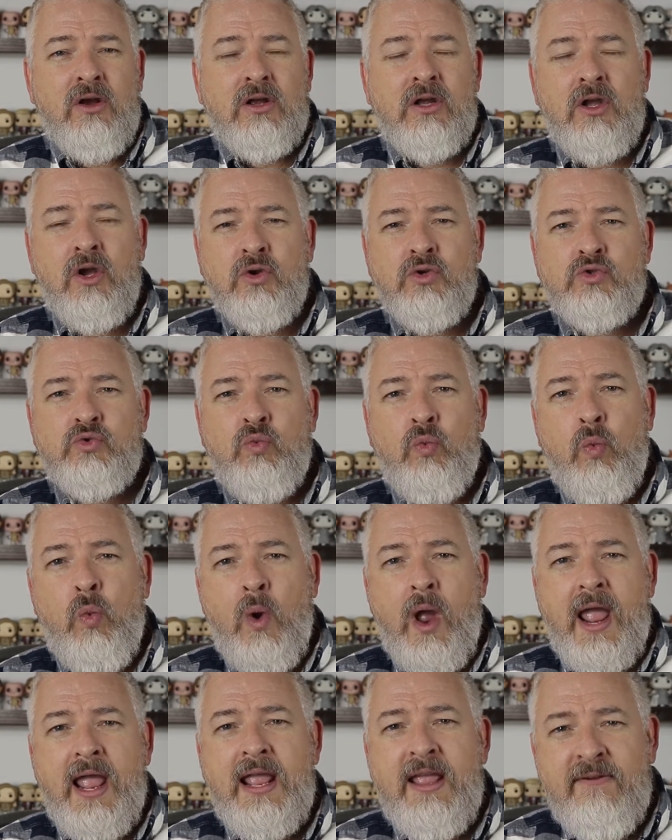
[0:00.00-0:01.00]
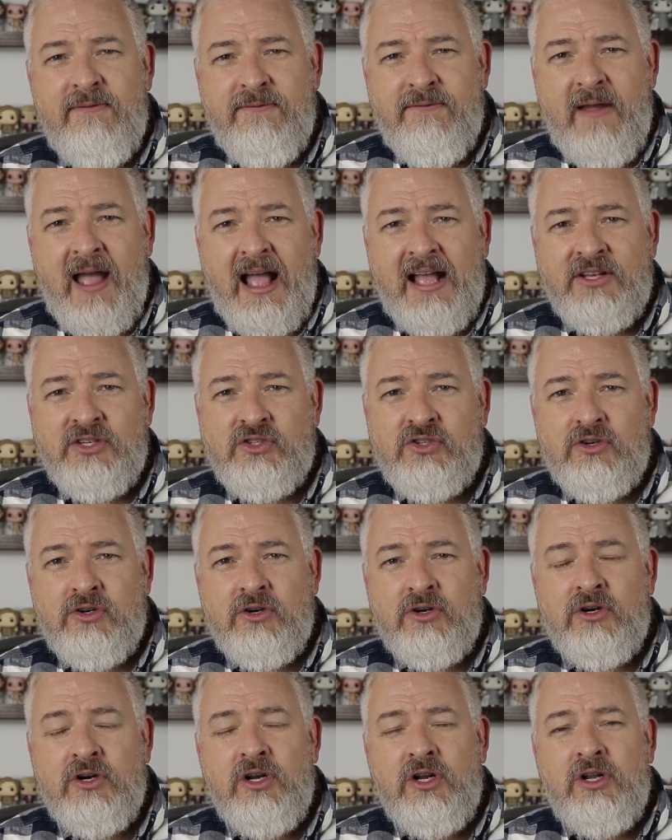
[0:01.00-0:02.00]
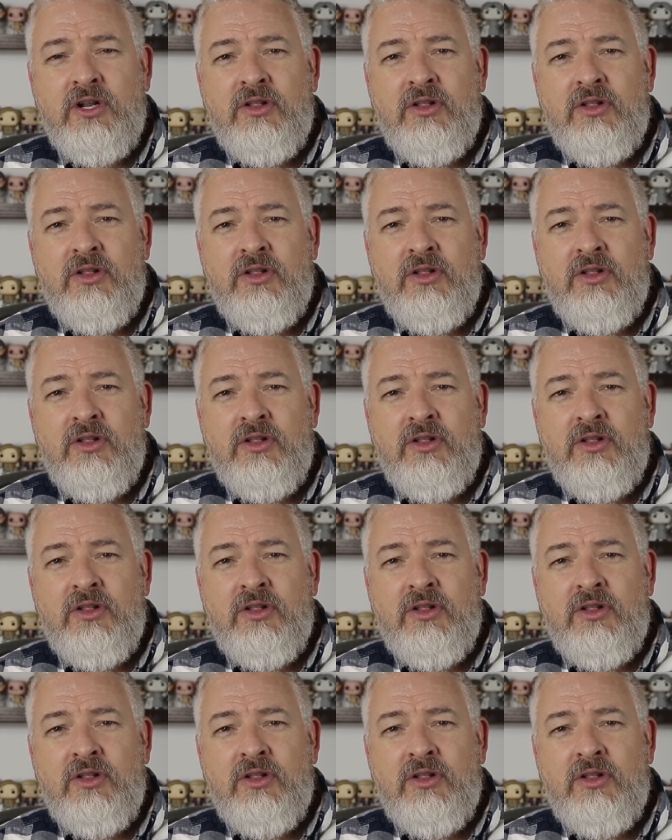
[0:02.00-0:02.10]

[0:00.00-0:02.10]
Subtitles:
goes way faster